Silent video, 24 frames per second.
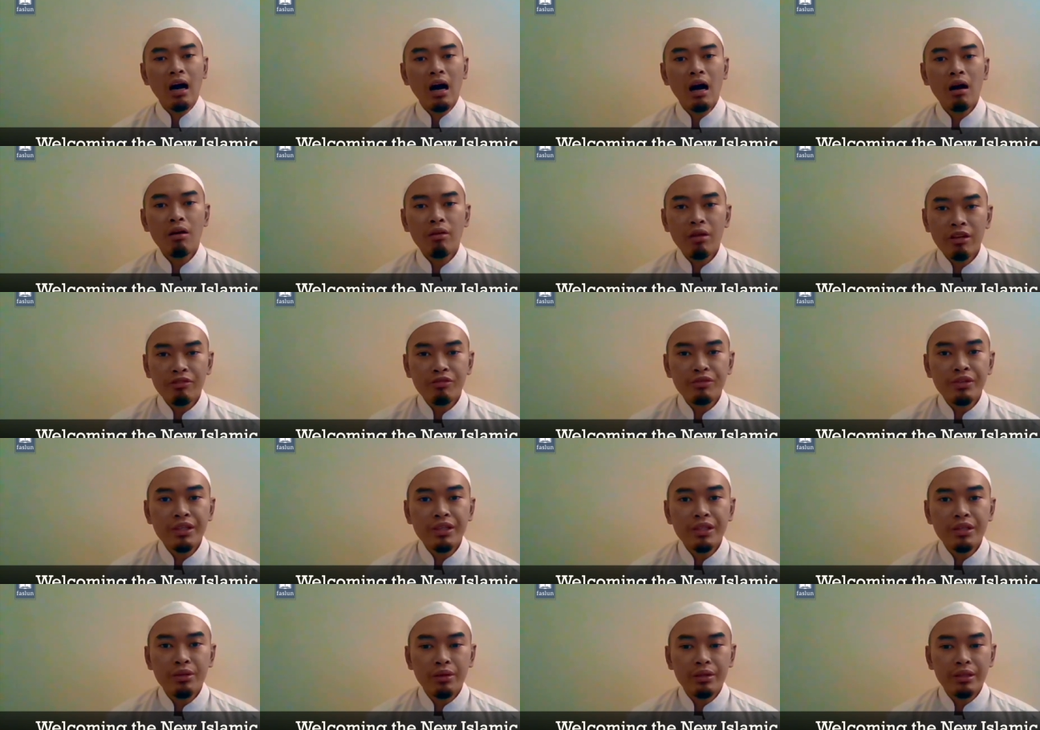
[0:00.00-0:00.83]
How have
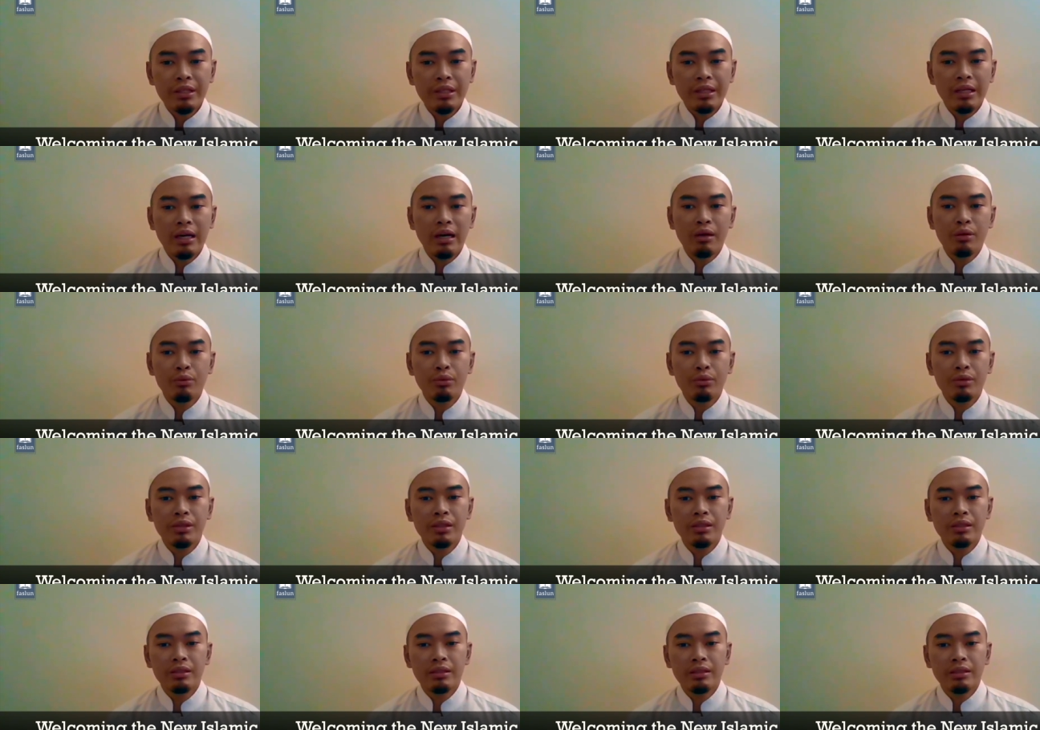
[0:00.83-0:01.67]
we grown in
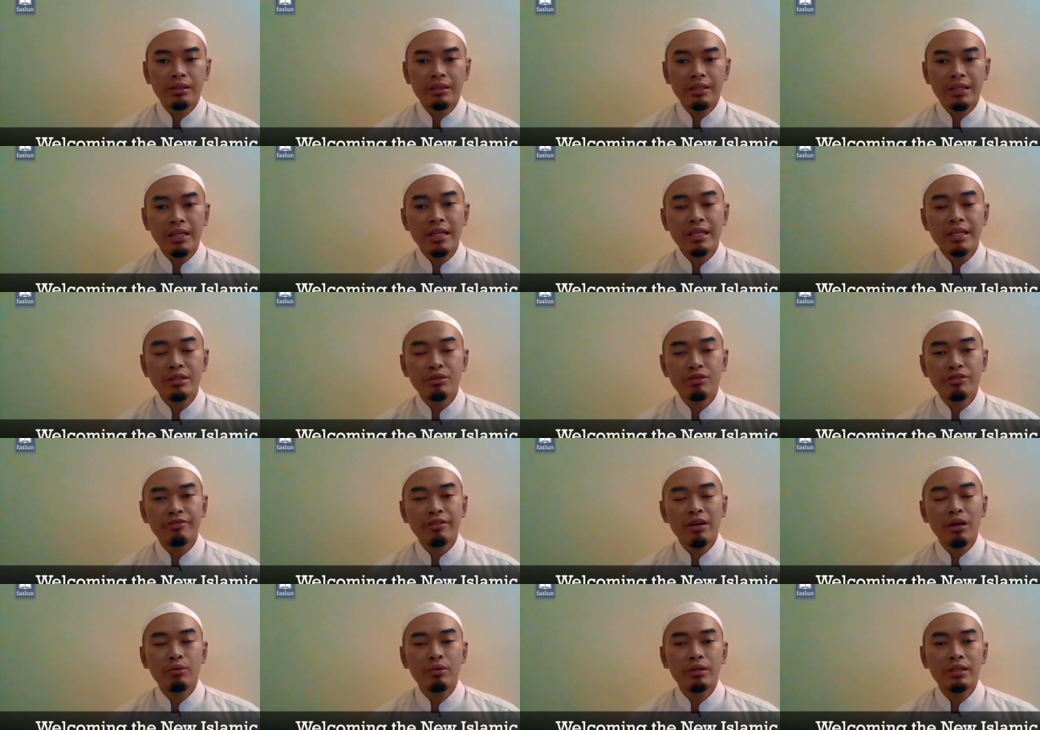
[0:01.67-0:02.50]
our dealings
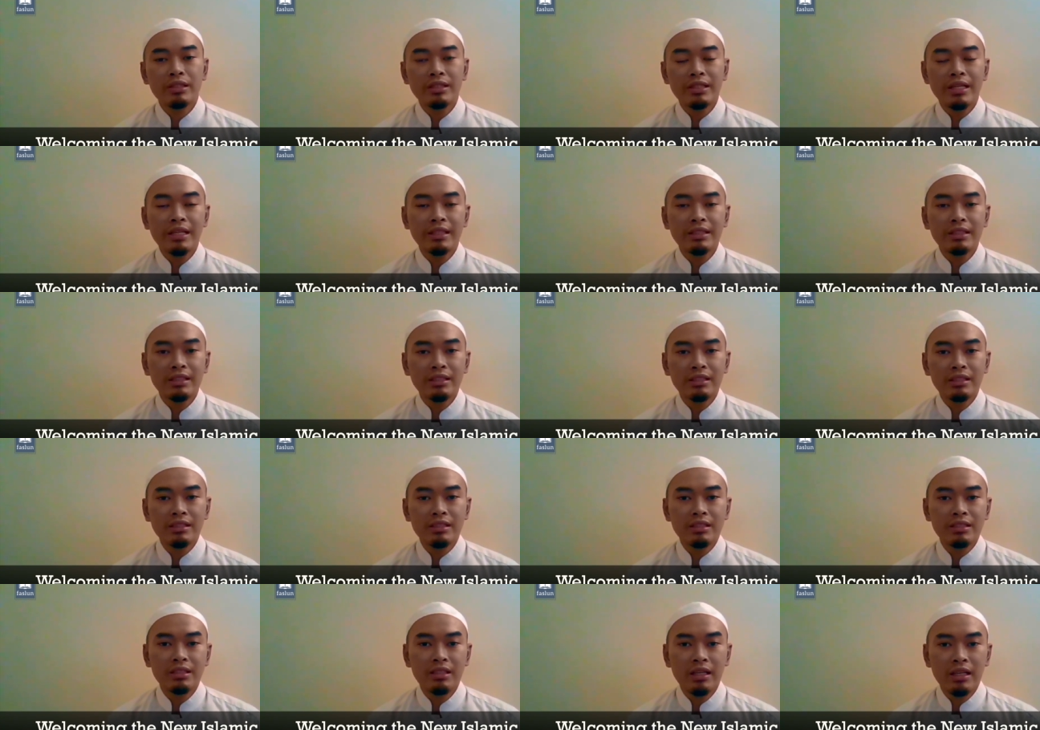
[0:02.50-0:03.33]
with our Creator
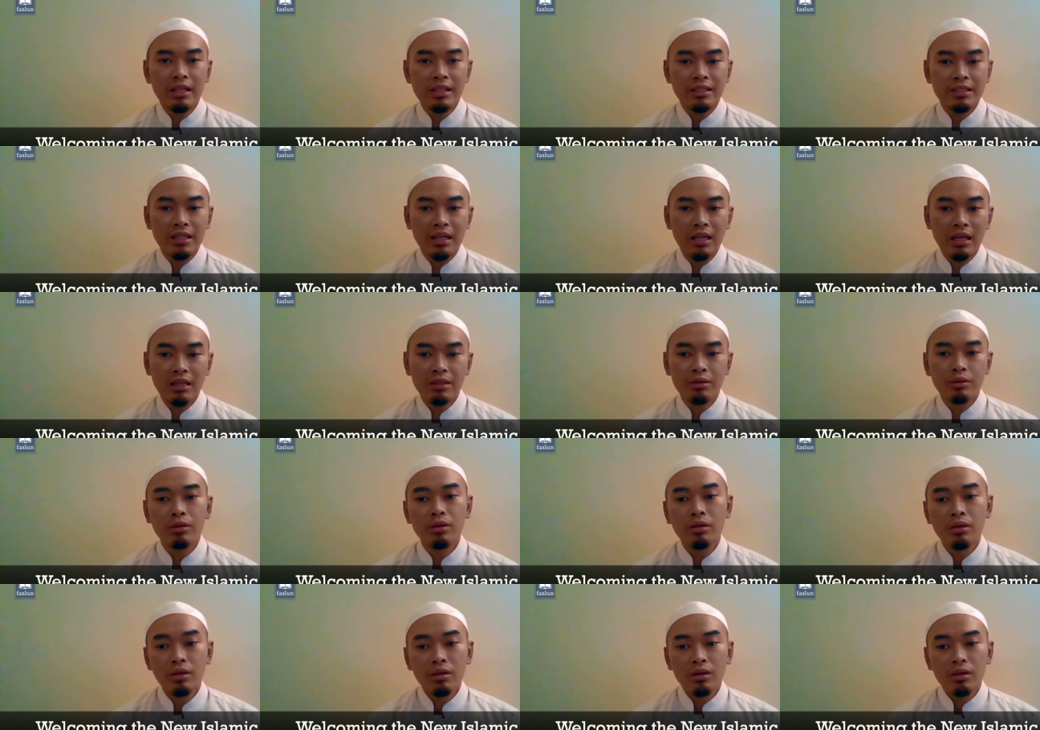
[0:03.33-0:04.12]
Jalla Jalaluh?